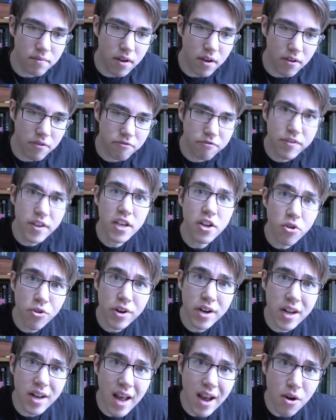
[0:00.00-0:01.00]

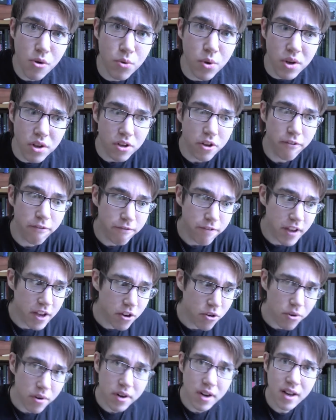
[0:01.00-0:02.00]
figuring it out. You're
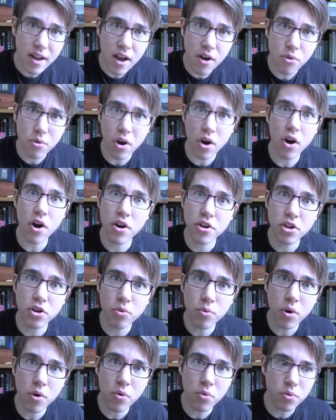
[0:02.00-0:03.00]
figuring it out on
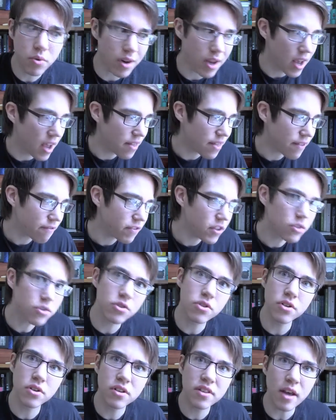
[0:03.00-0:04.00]
your own. And that feels
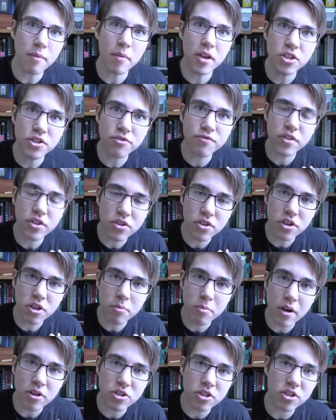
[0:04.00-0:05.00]
good. That makes you feel good
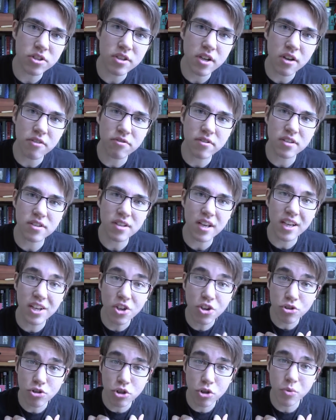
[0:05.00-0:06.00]
about yourself because, like,
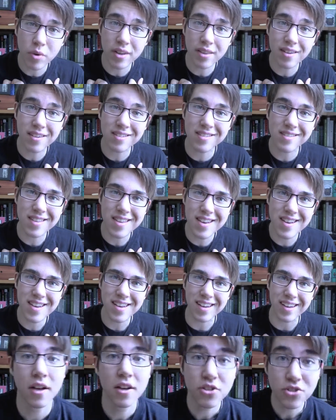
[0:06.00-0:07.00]
you're doing this
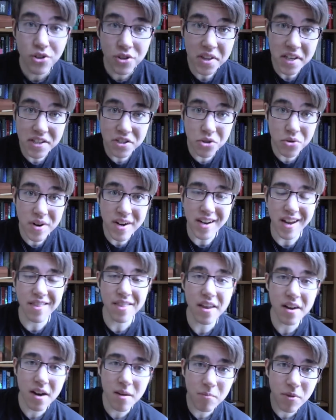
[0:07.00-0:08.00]
thing. So that's great. And
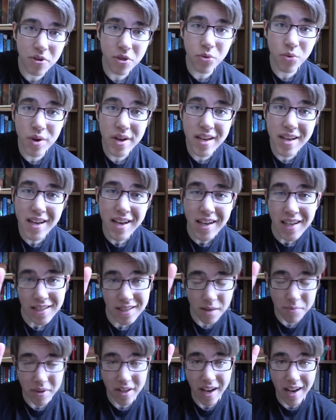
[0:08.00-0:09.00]
then number three,
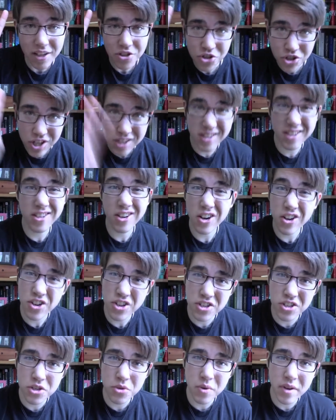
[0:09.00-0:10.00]
something I just
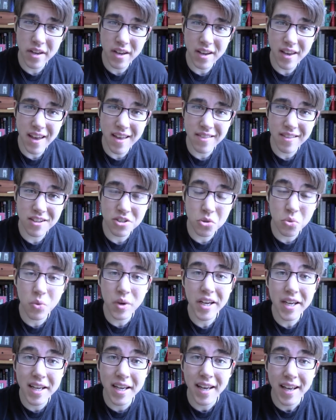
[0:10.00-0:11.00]
started doing again this week